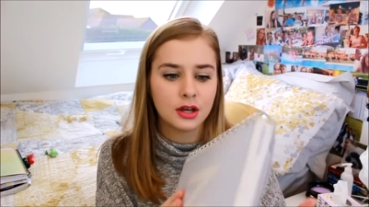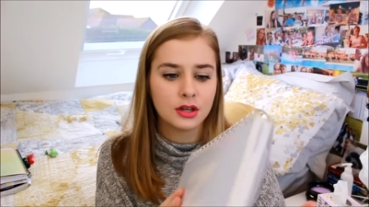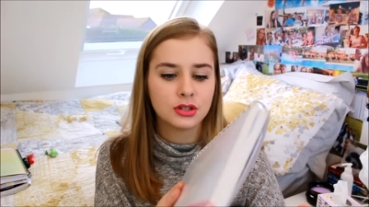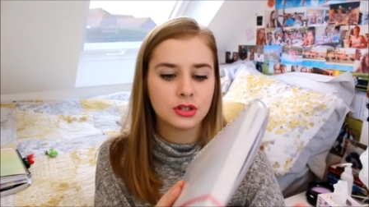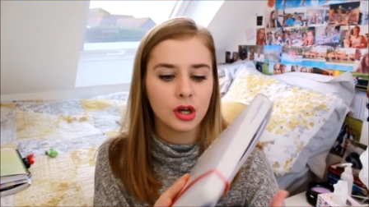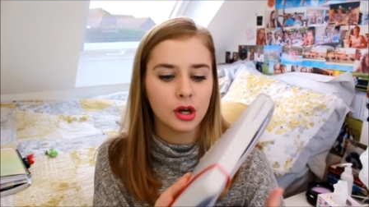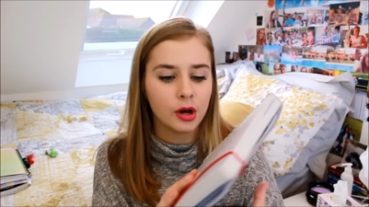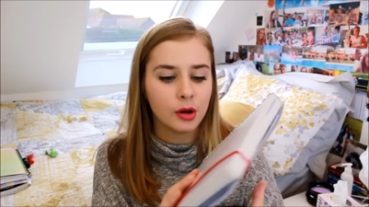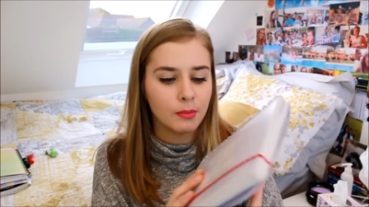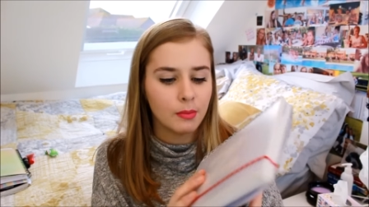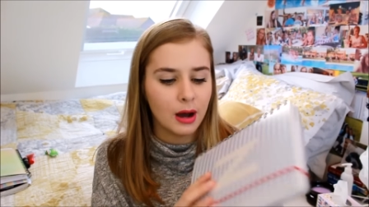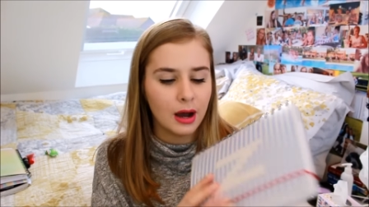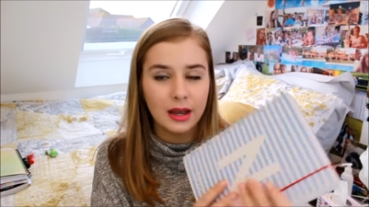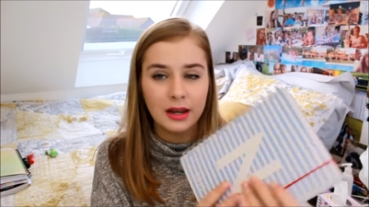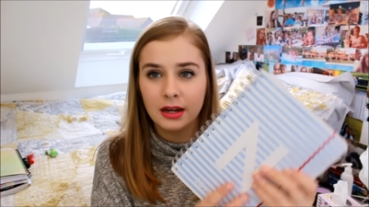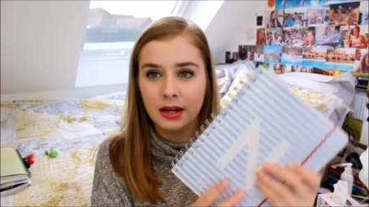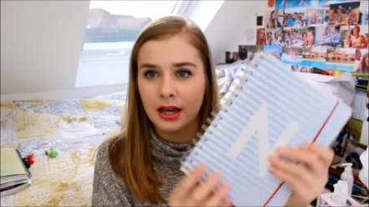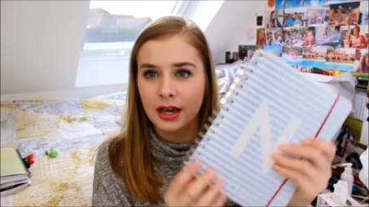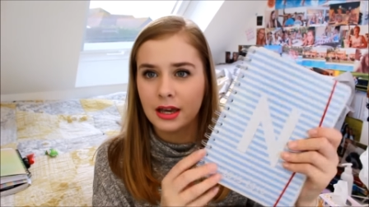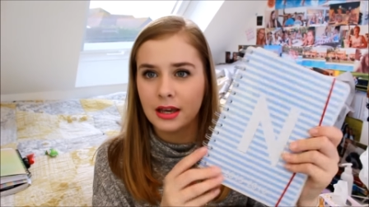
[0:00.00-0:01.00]
So
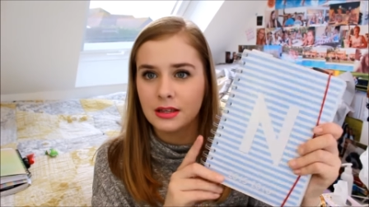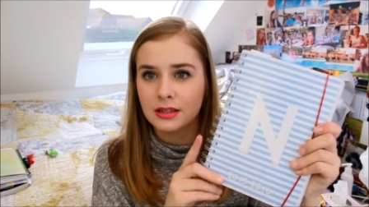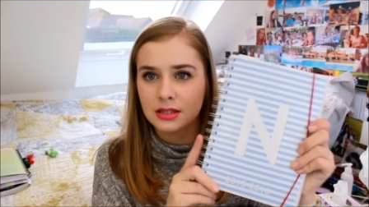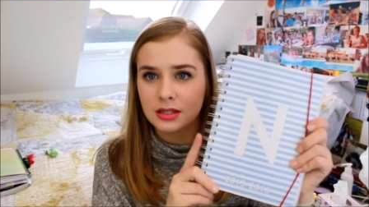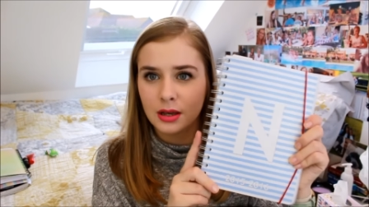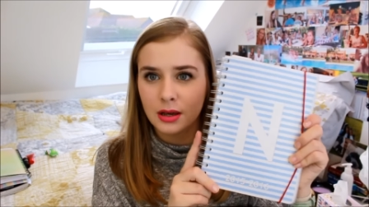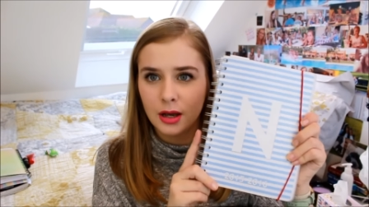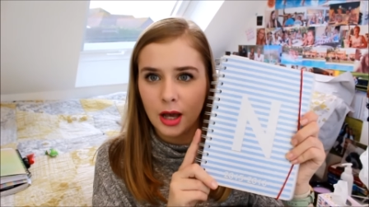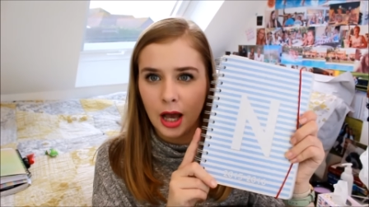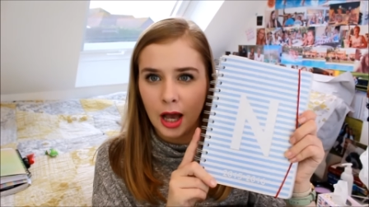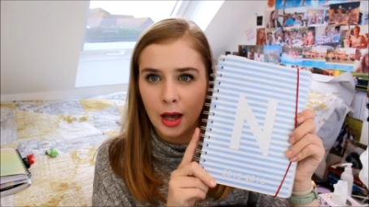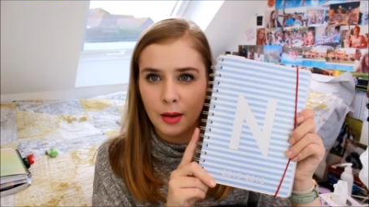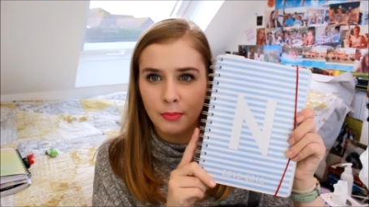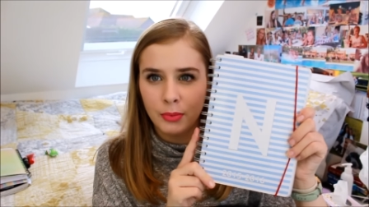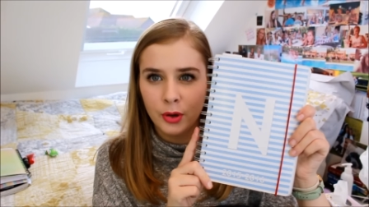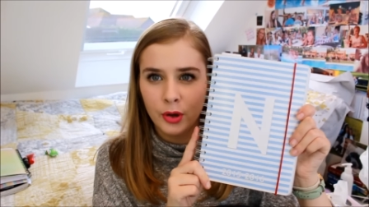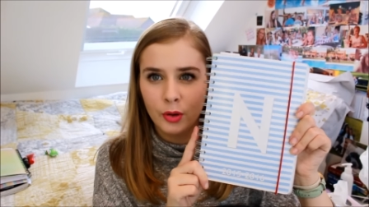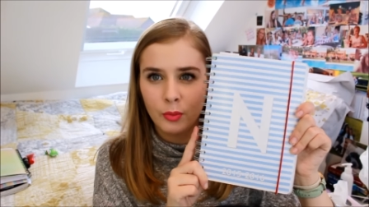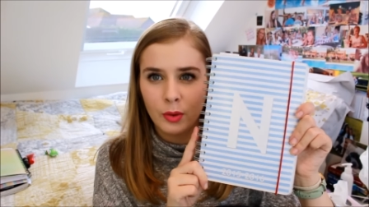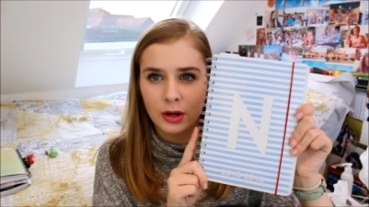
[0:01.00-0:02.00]
mine is uh,
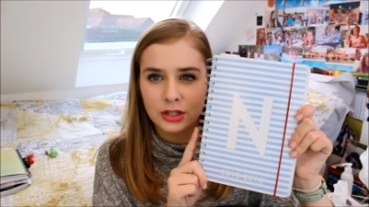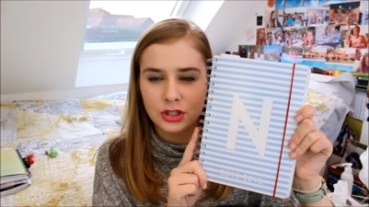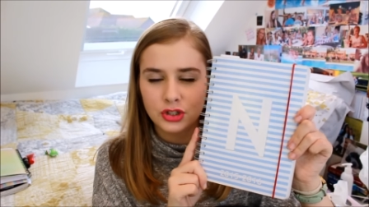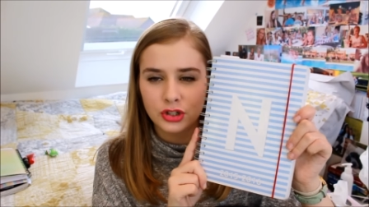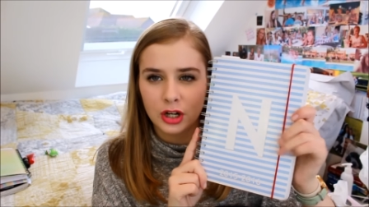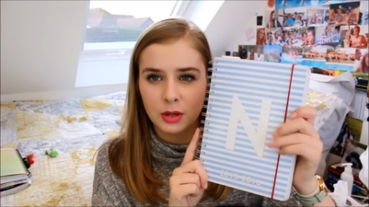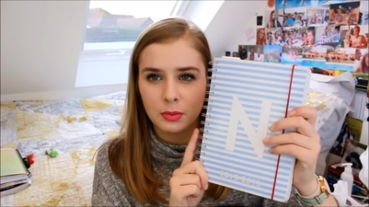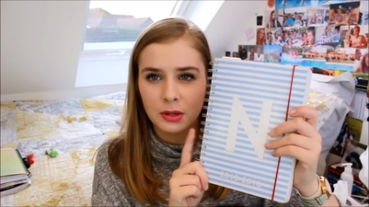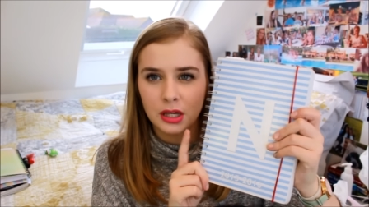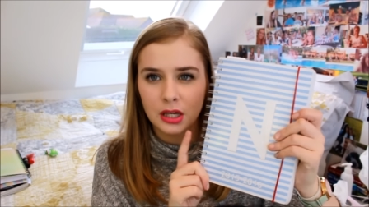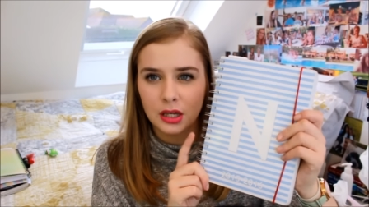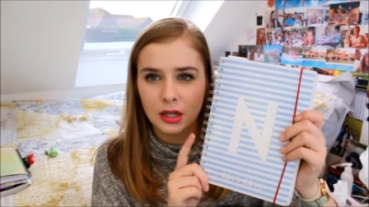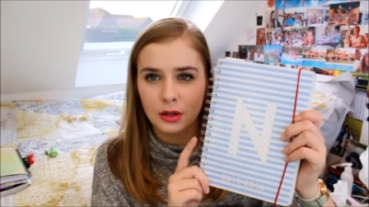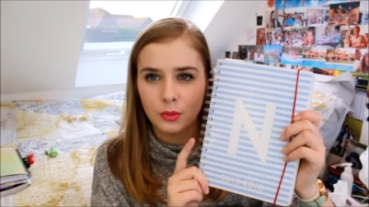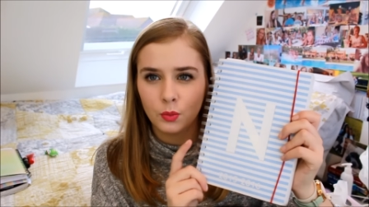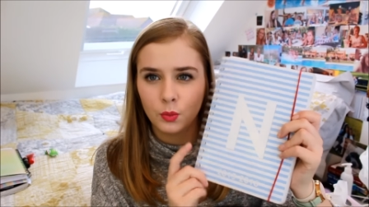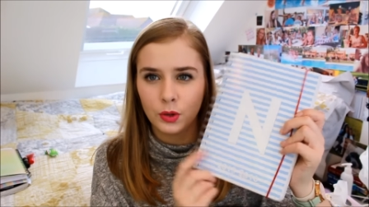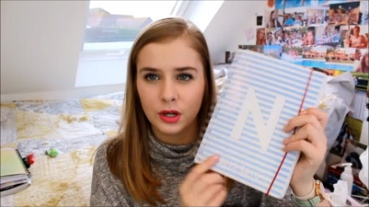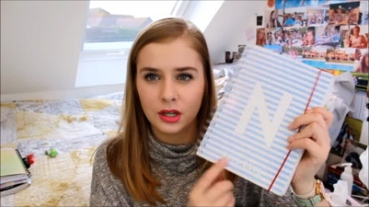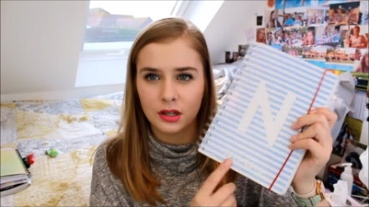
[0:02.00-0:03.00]
blue and white
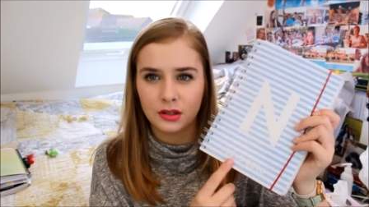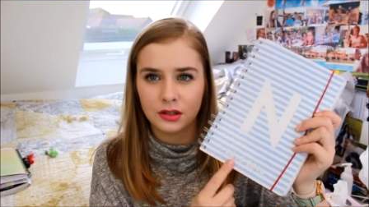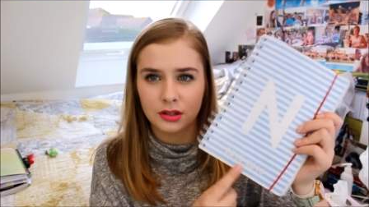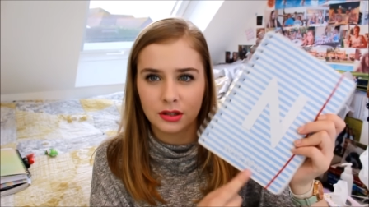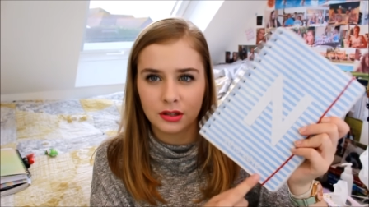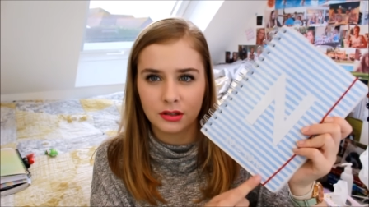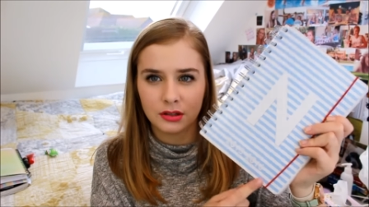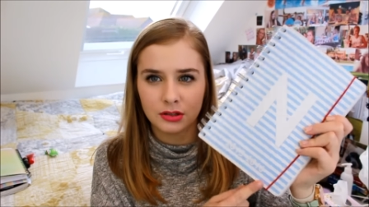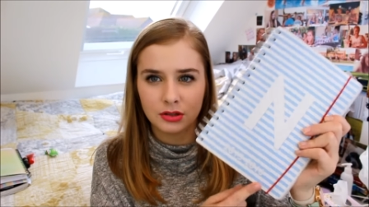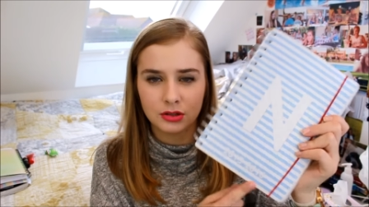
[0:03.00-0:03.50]
stripey with